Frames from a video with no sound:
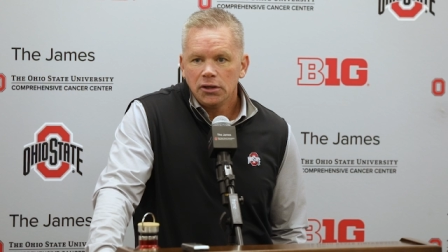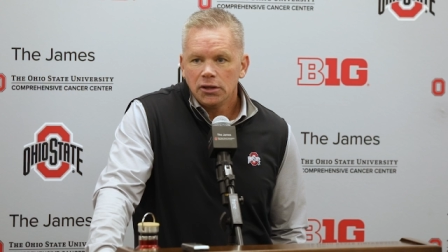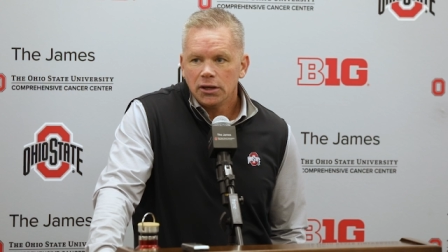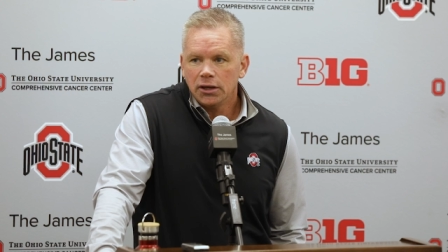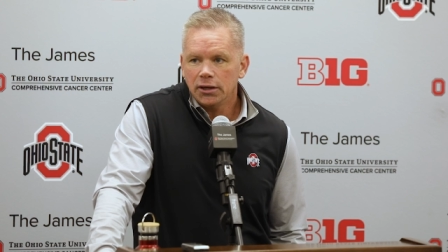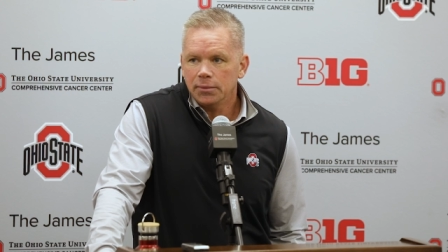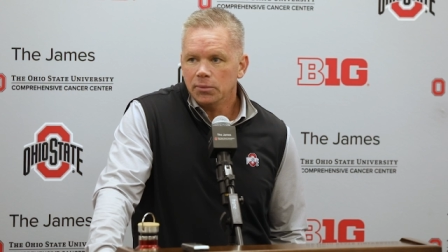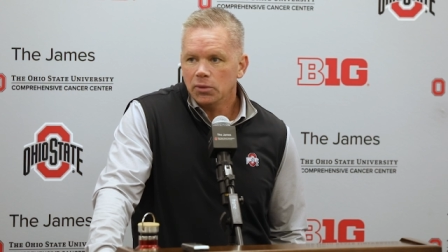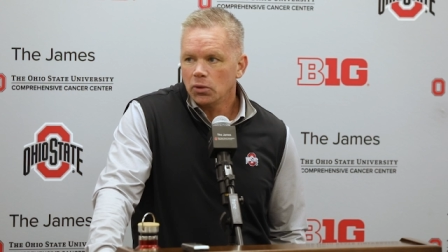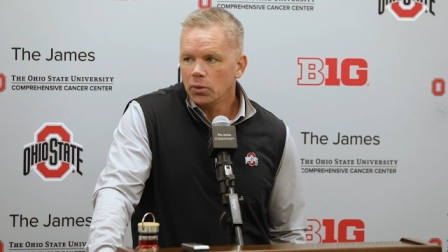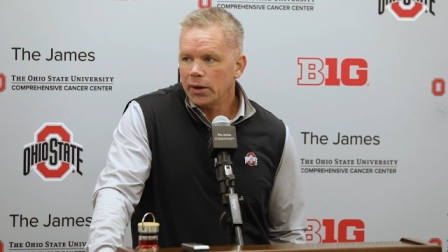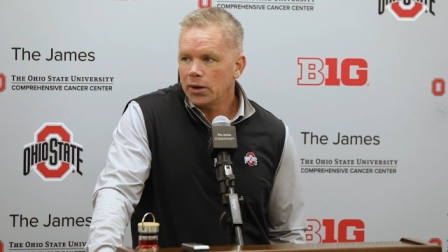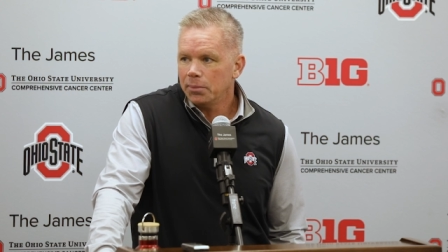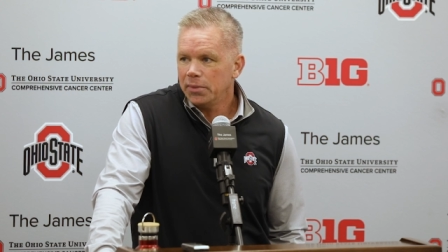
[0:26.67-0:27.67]
um,
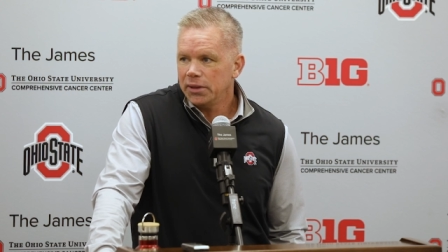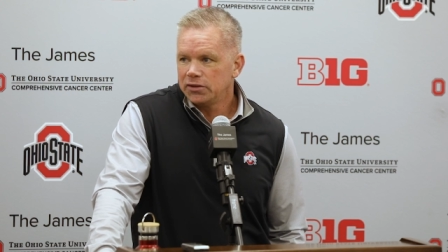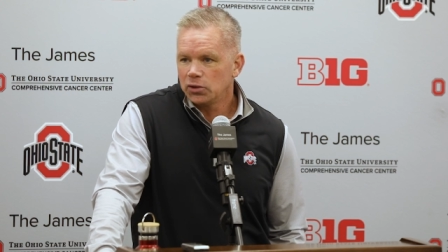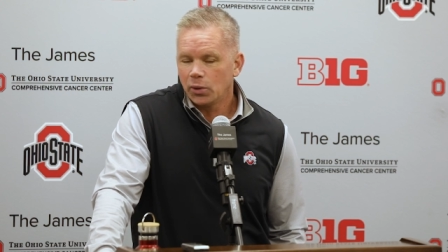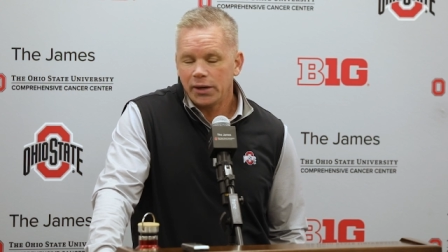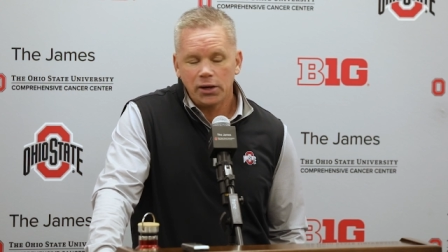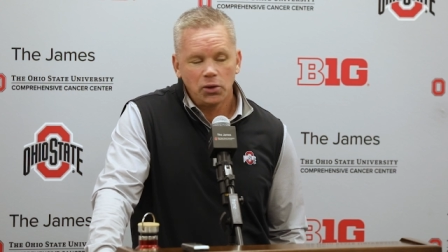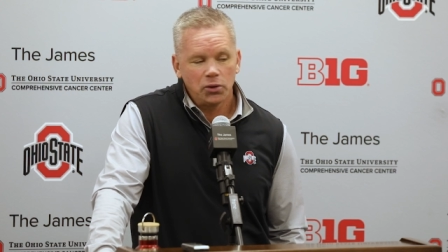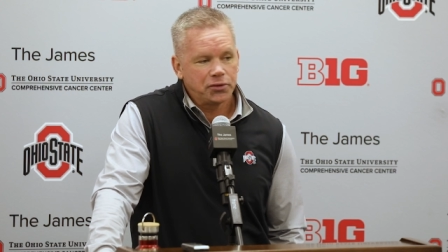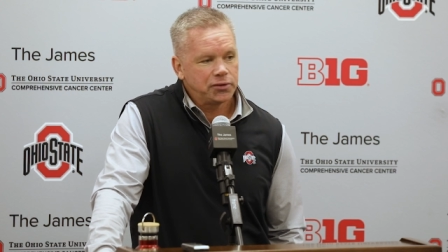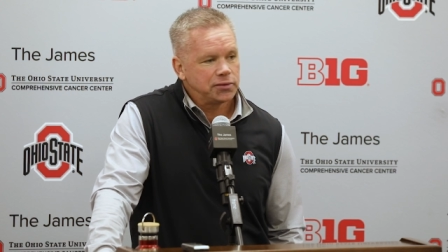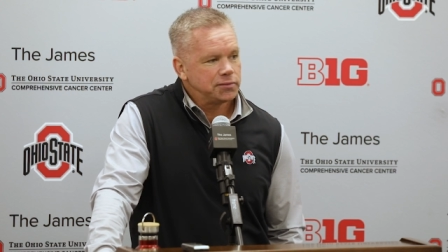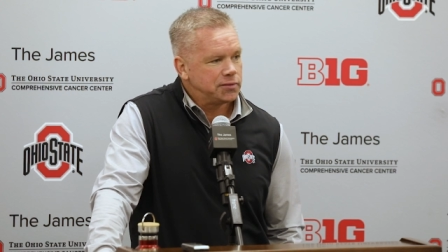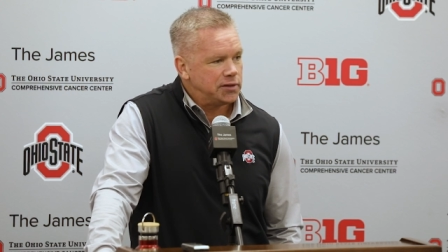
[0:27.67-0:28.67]
around mental
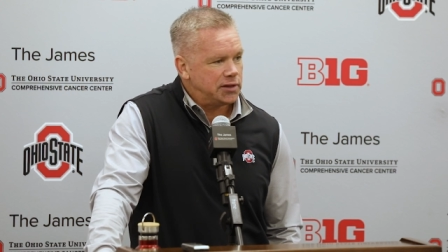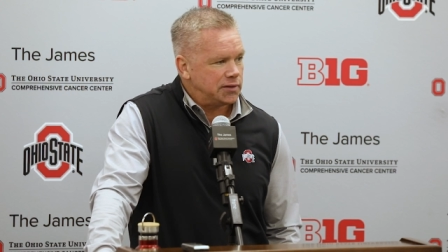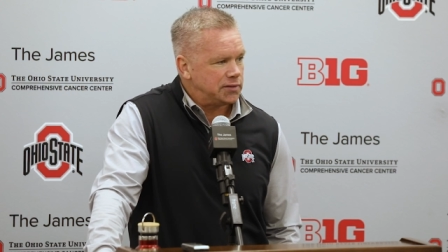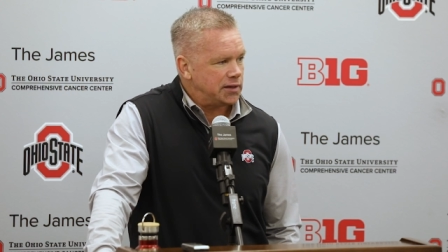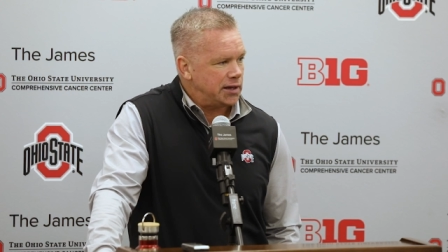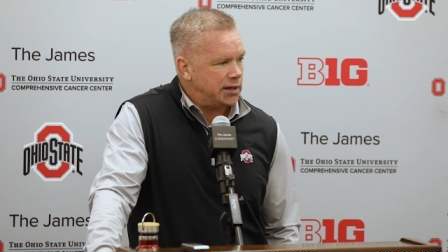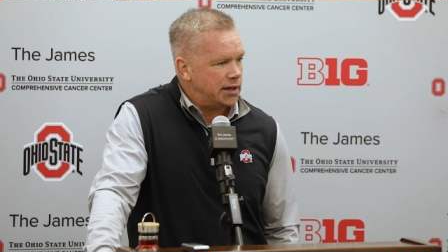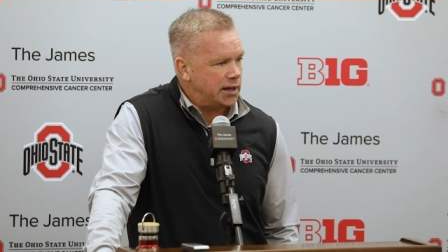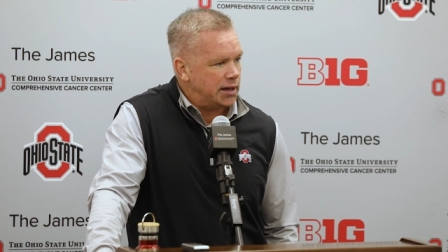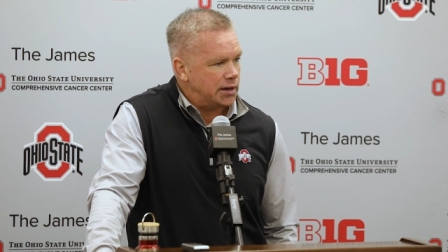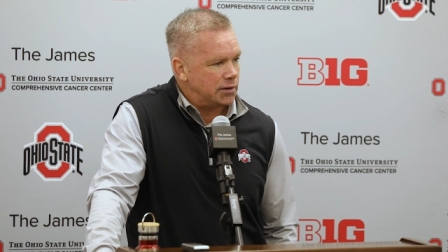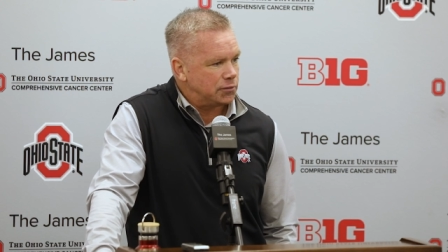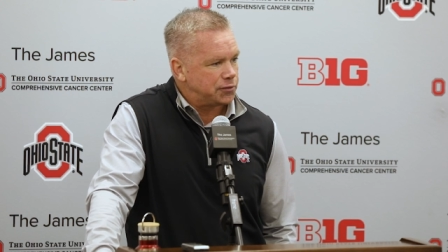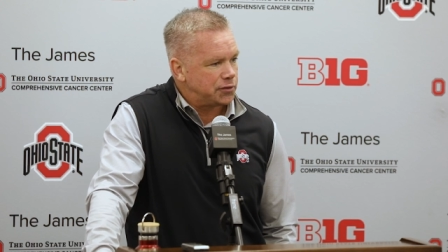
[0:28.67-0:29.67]
health that they
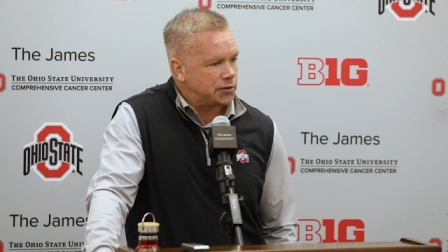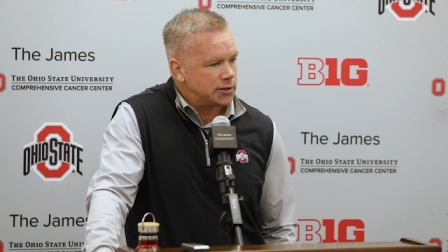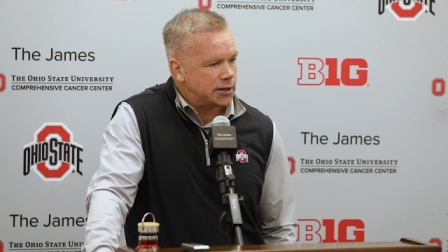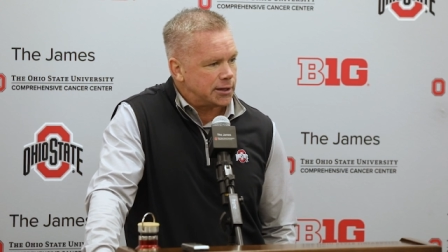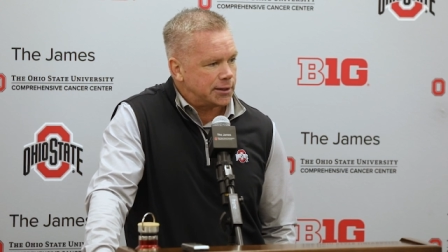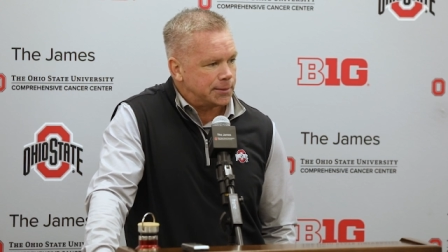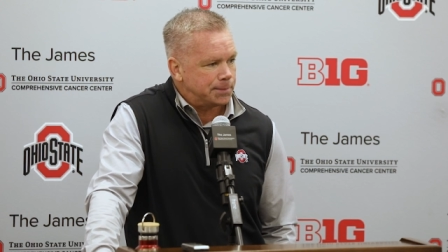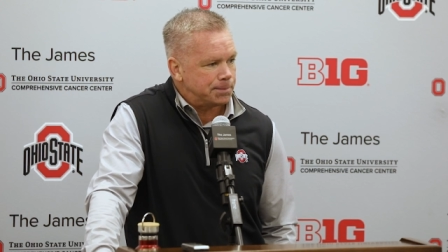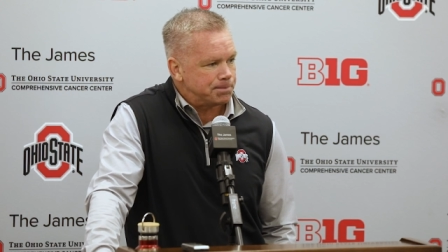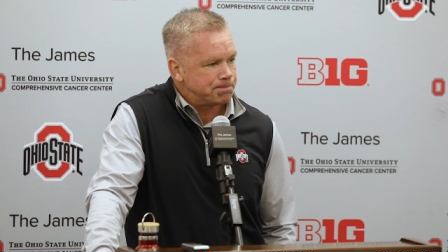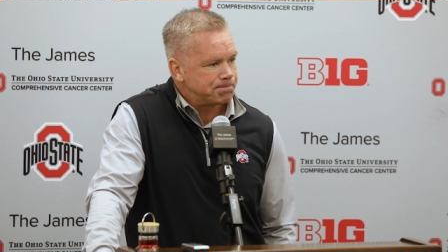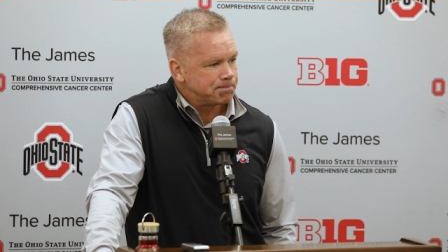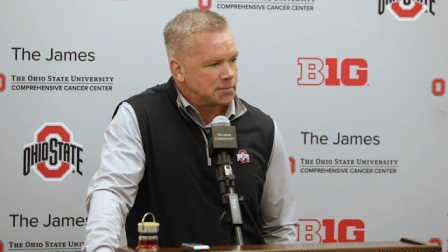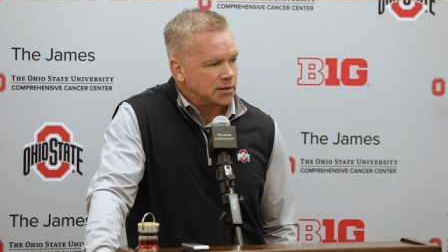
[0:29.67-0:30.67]
have, um,